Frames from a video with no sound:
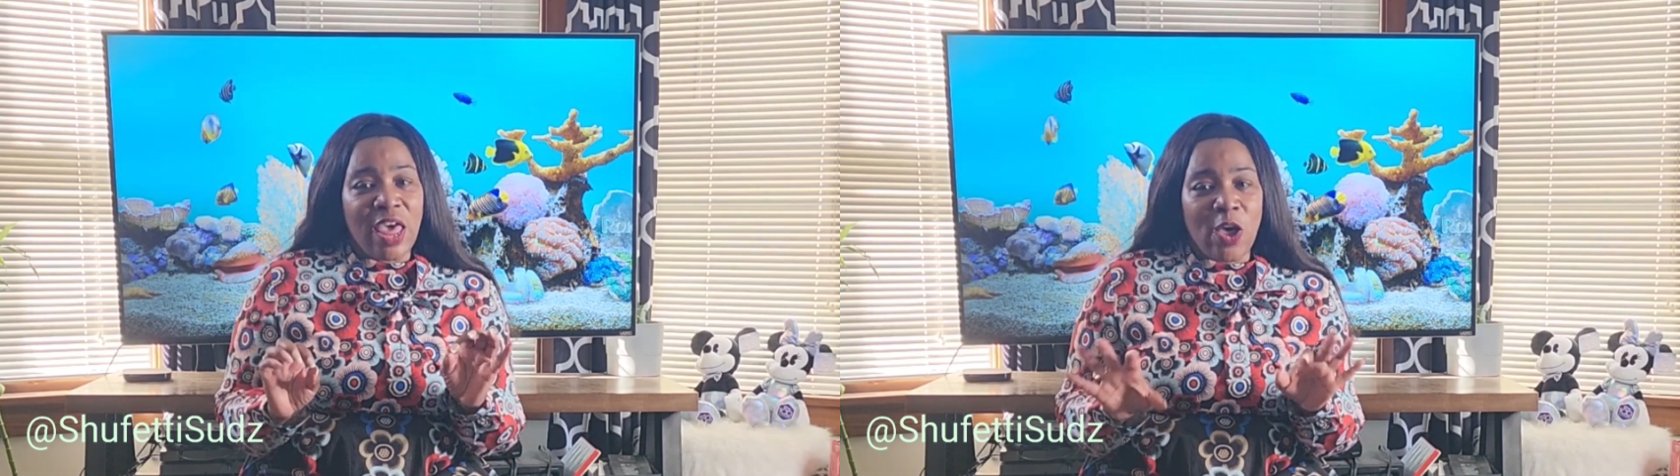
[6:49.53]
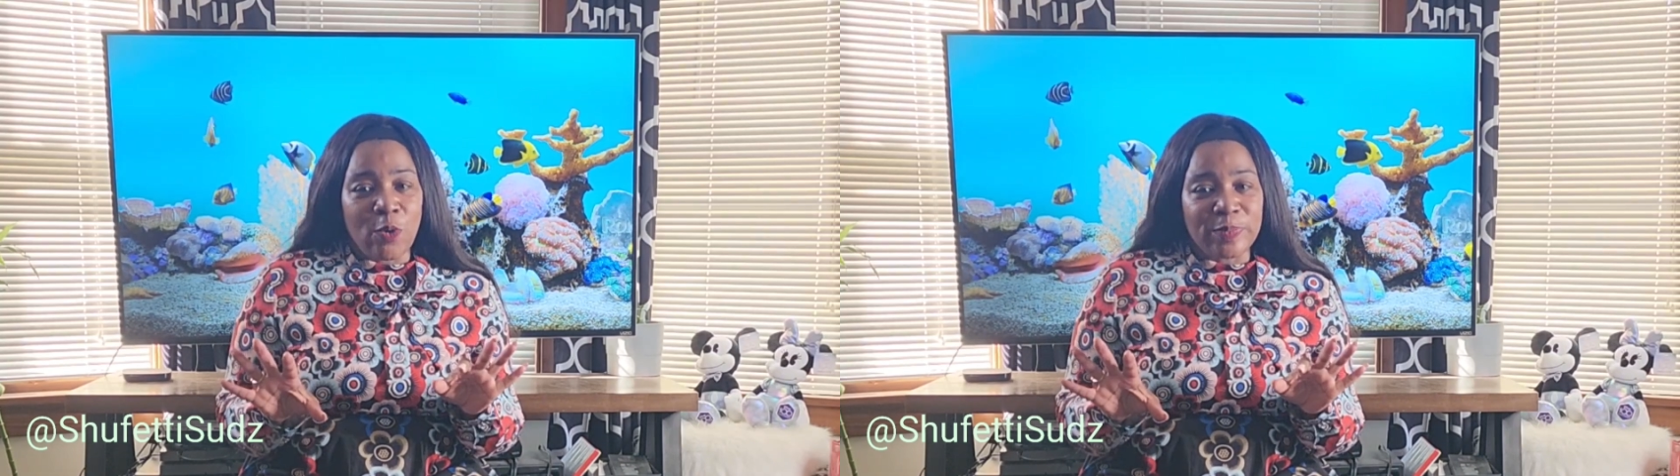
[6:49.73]

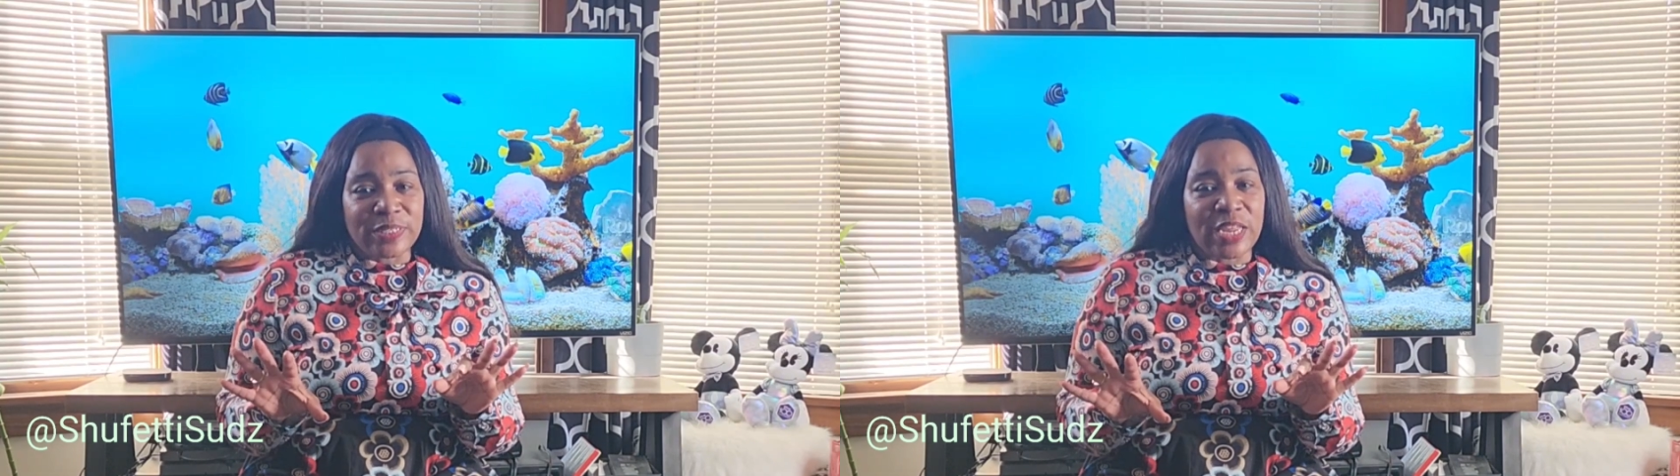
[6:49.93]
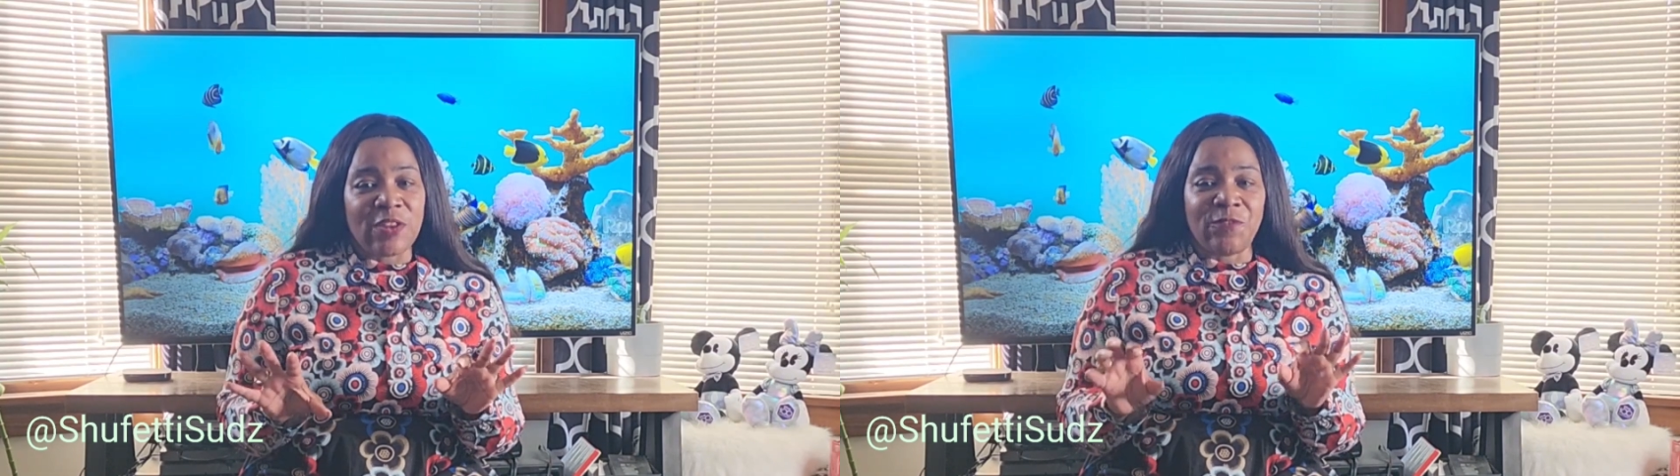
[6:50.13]
helps
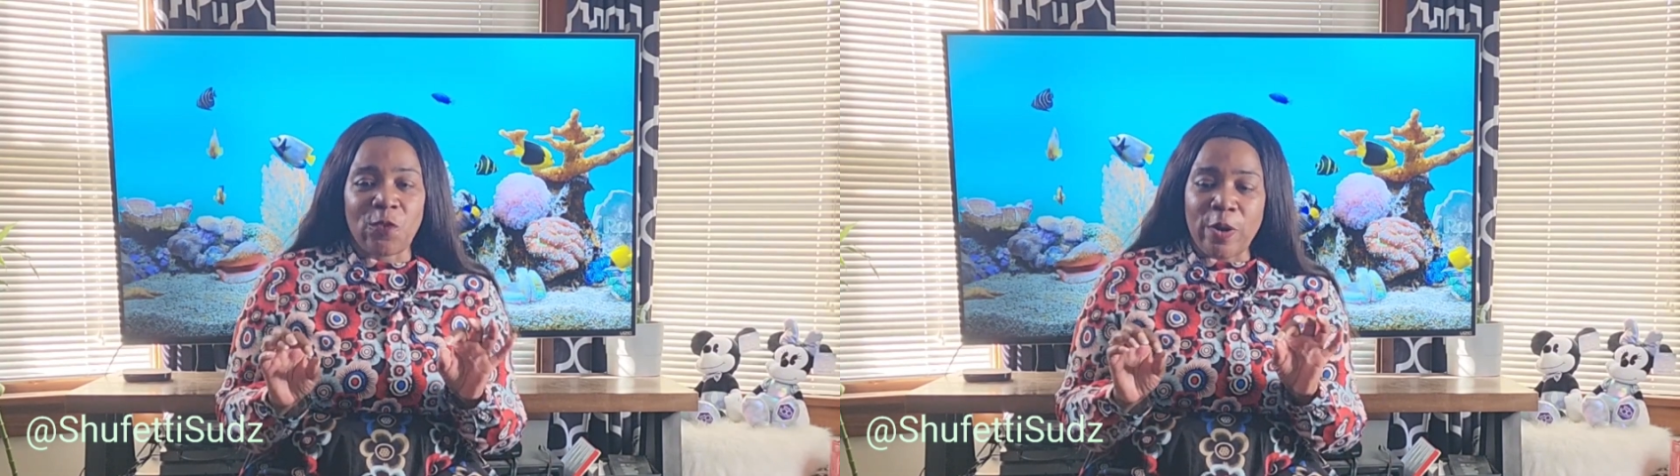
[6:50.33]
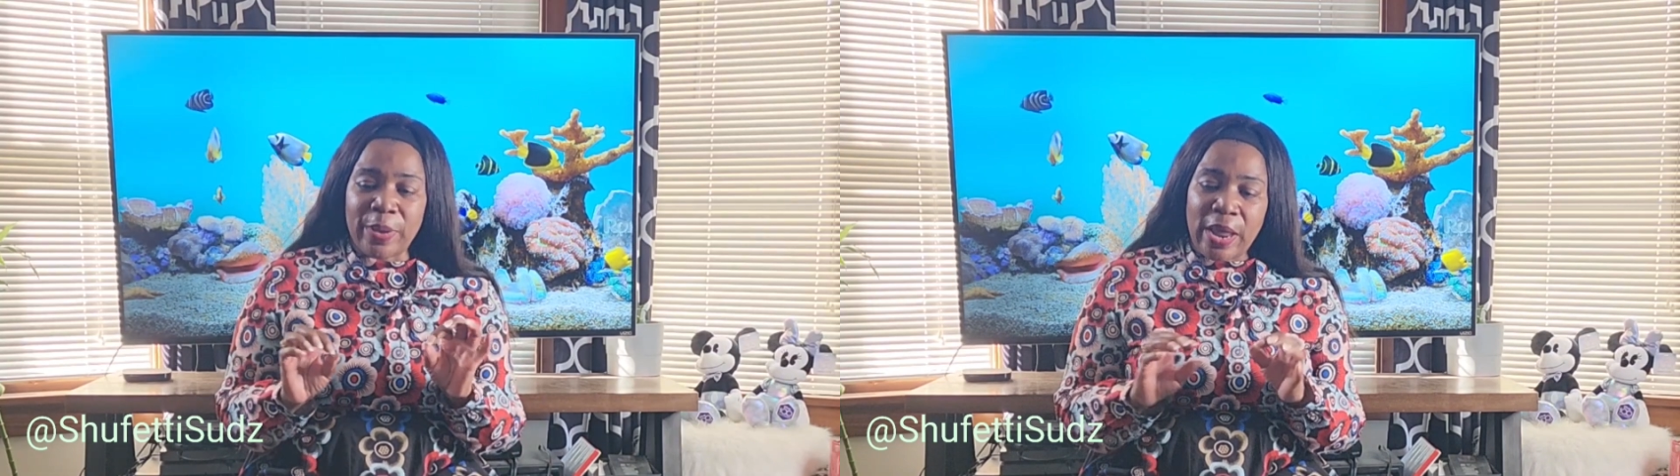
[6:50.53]
in
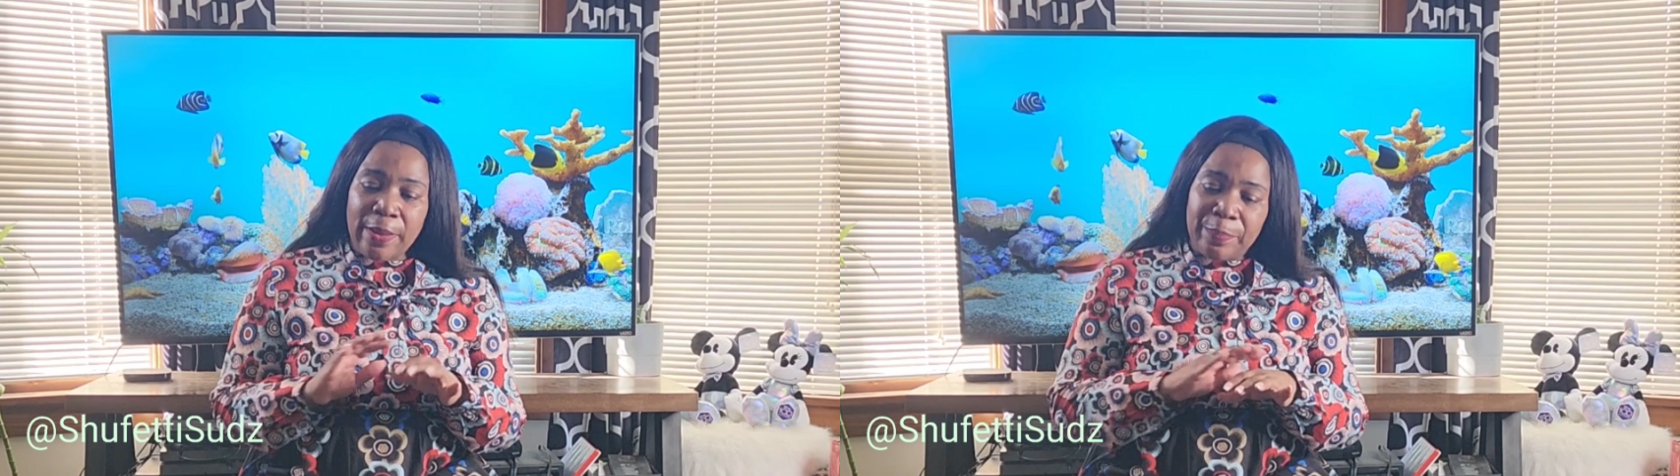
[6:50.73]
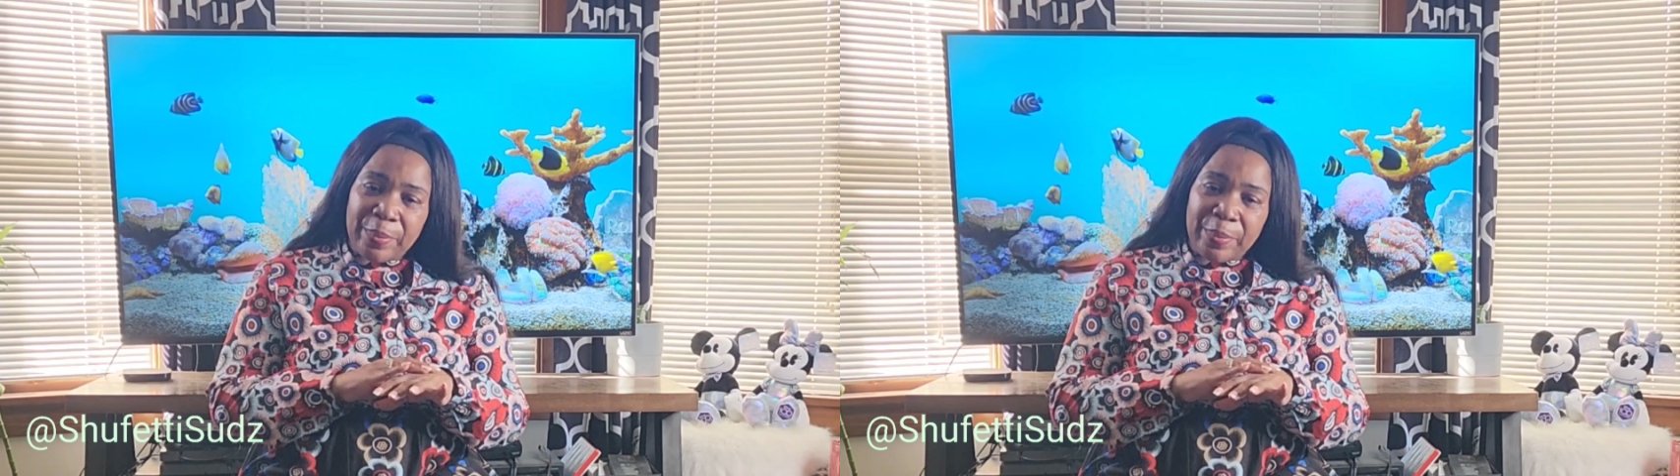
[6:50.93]
forming a